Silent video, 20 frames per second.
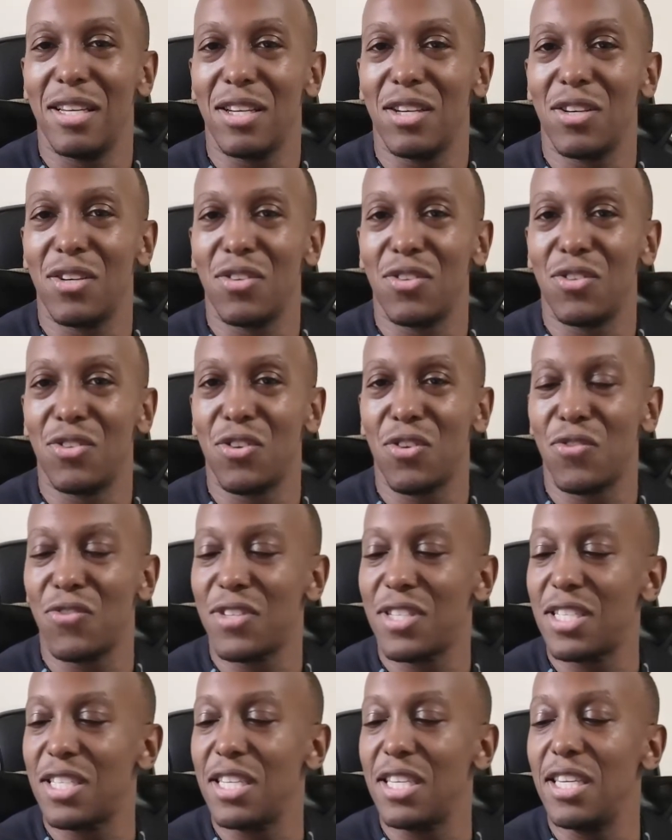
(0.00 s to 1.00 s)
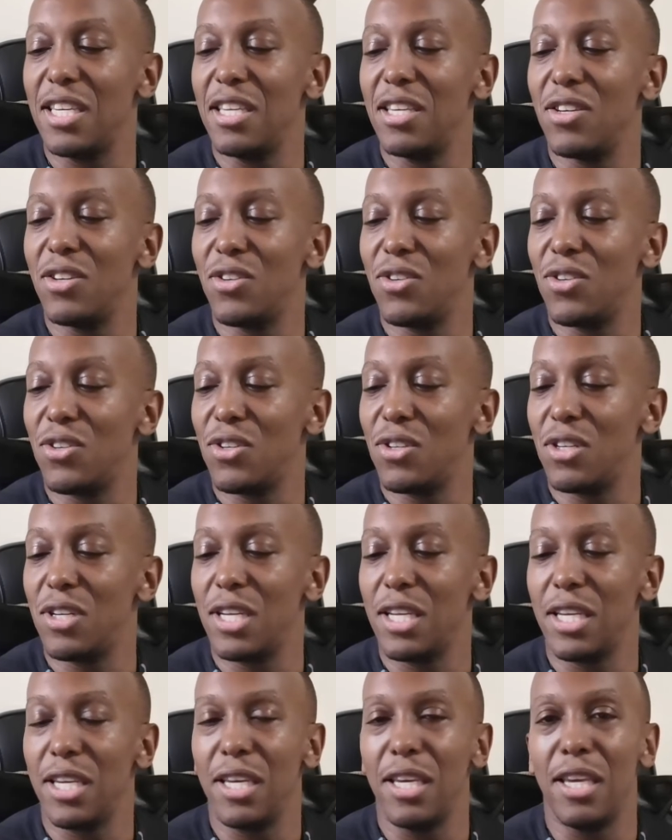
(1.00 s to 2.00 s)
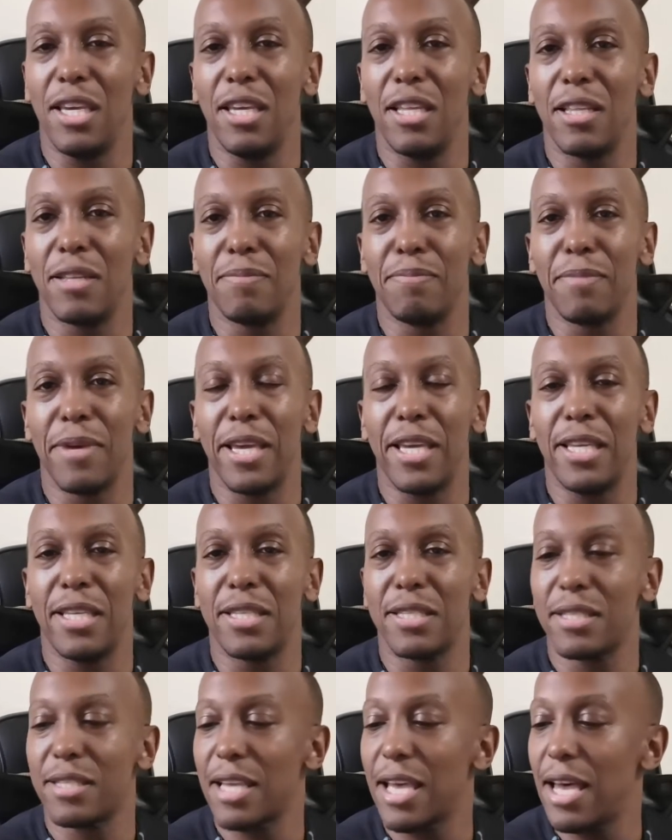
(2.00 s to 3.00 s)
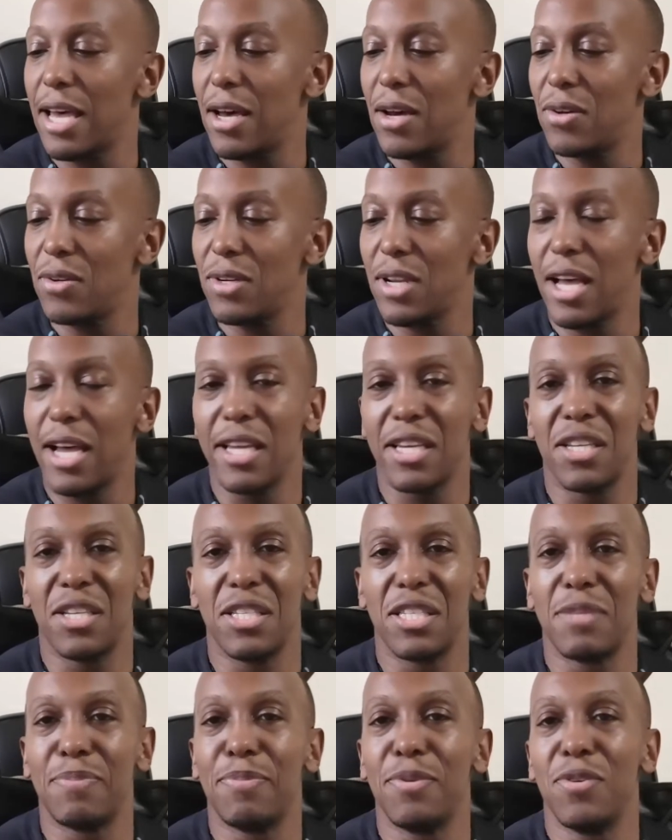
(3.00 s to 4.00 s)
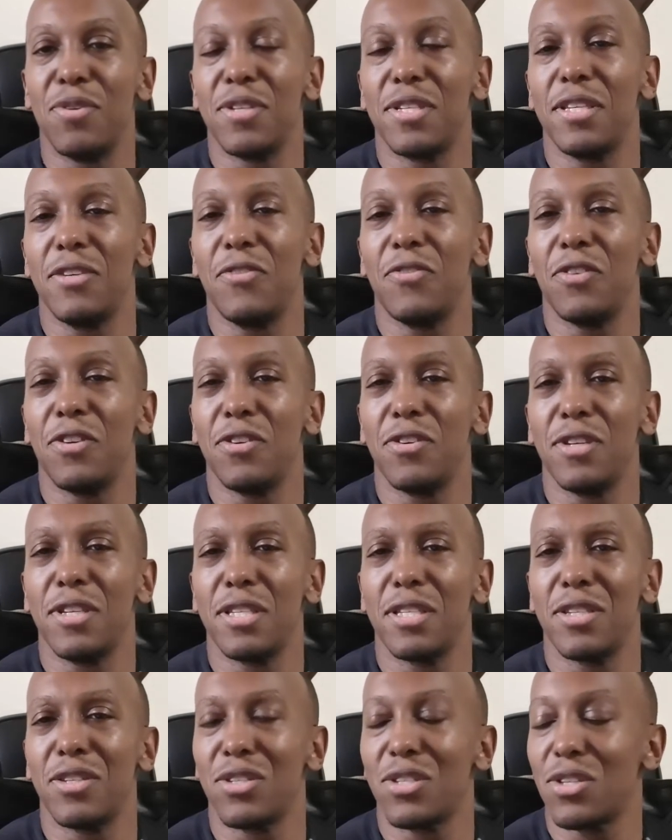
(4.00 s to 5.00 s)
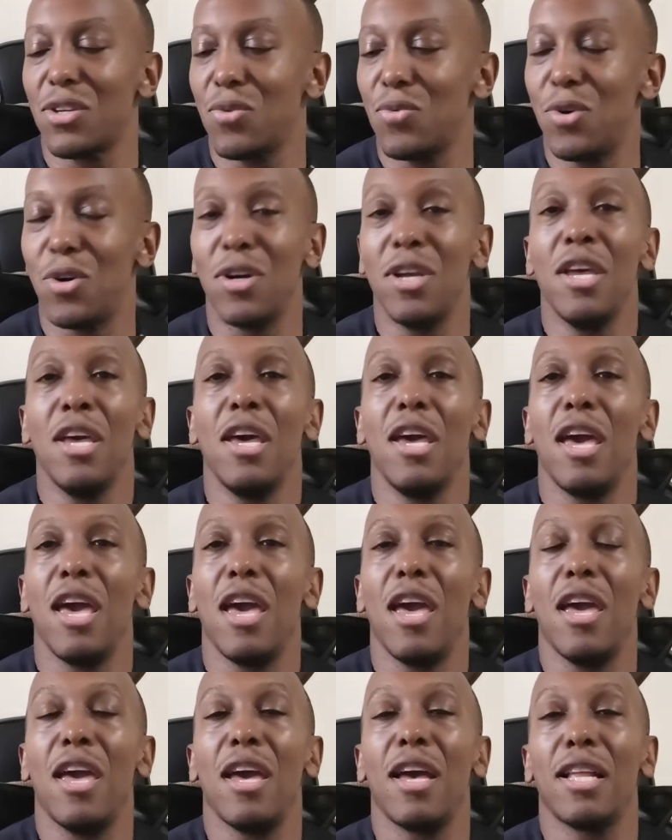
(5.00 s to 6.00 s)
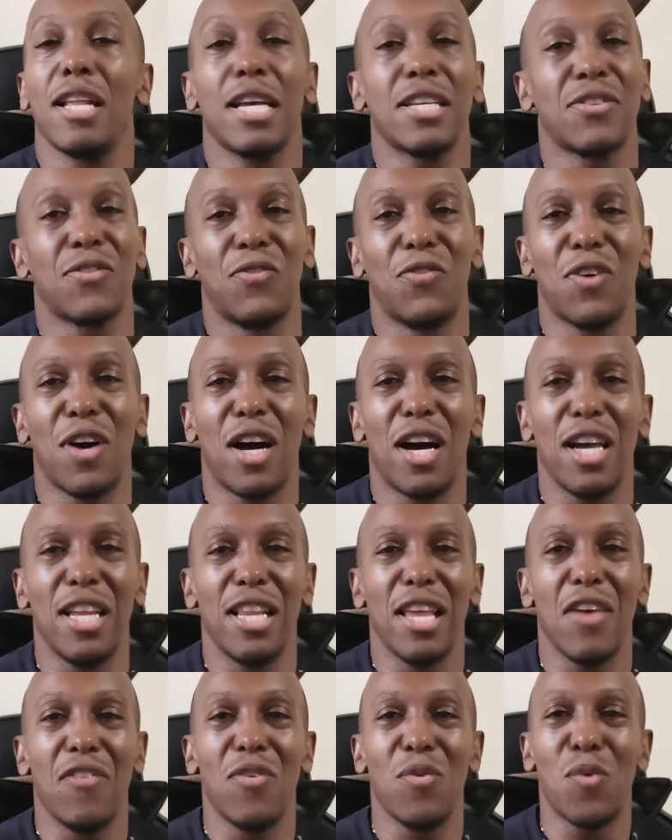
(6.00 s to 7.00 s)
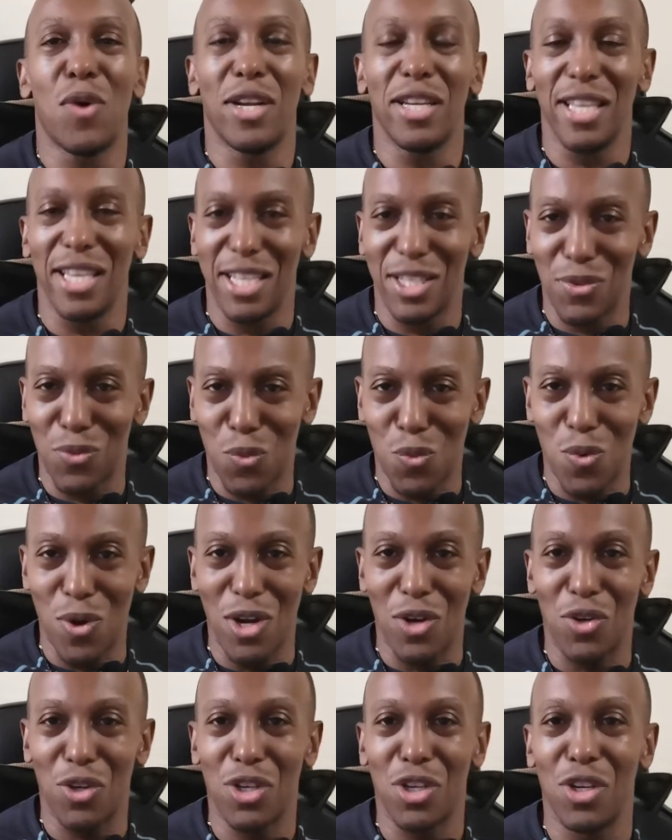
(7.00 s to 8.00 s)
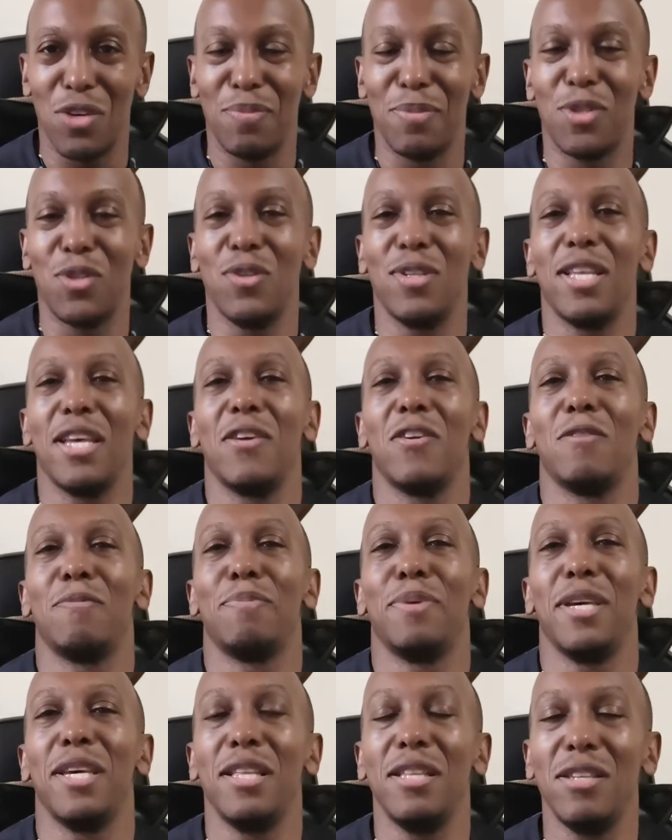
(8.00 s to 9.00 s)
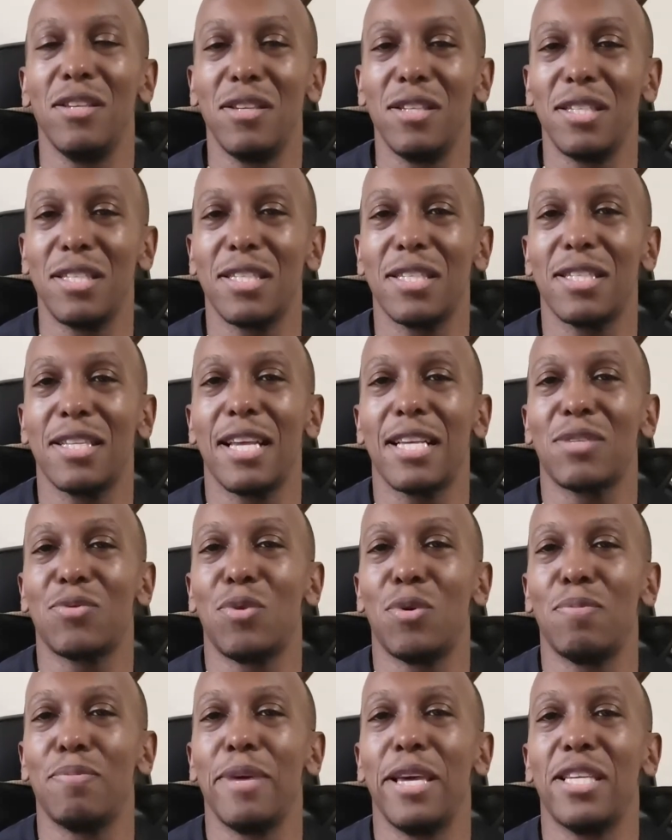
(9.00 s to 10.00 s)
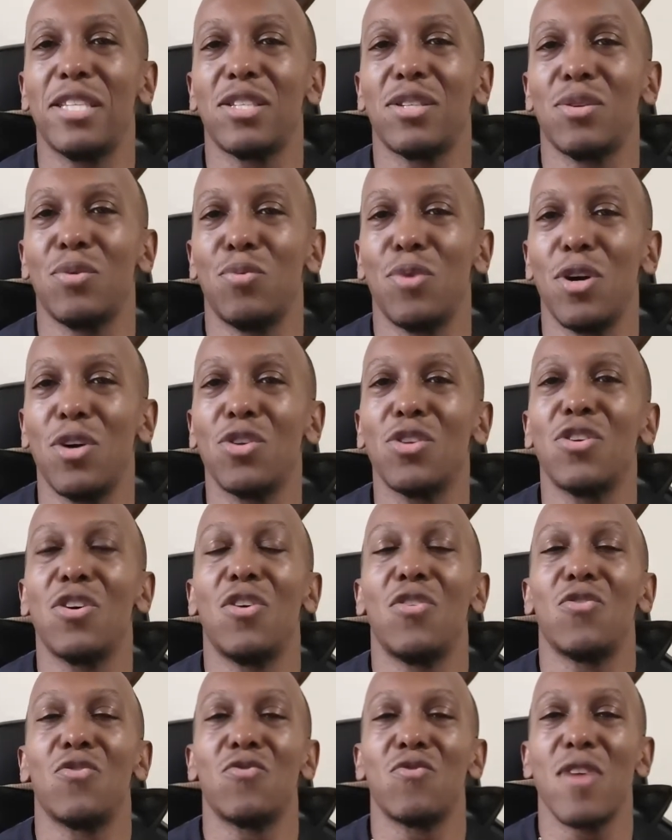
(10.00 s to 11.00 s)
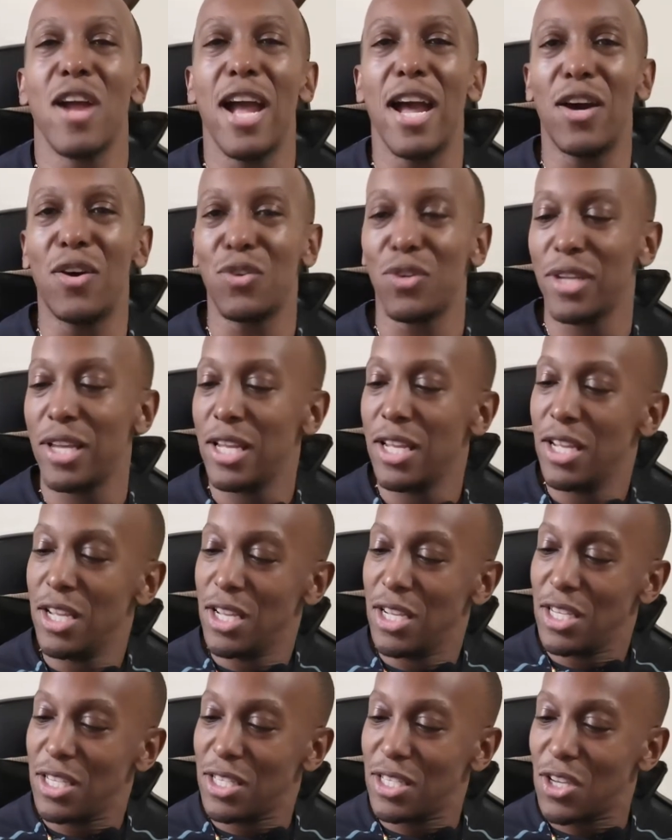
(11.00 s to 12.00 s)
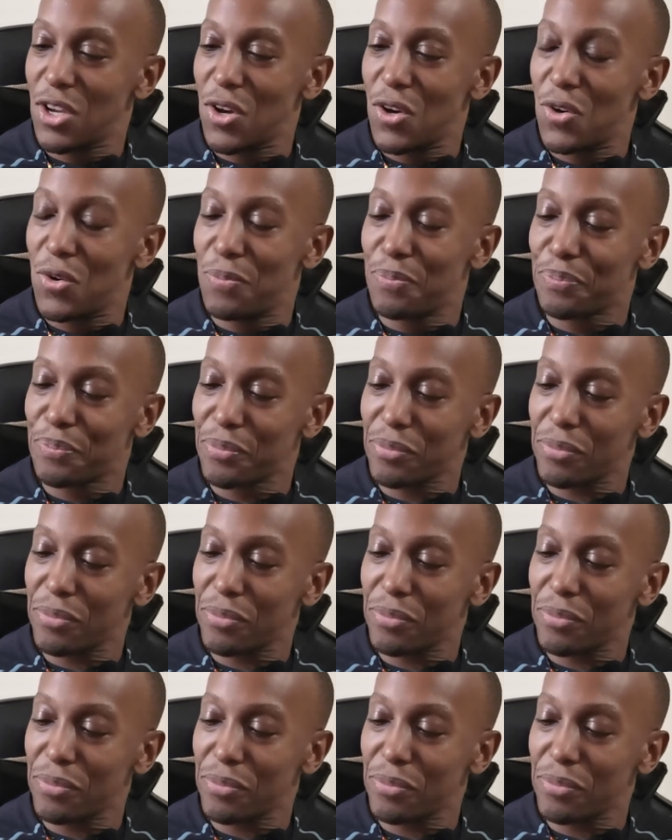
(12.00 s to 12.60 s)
controversy, or it may sound like conspiracy theories or so what. That's fine. Everyone is welcome to their opinions. That's what makes the world go around. So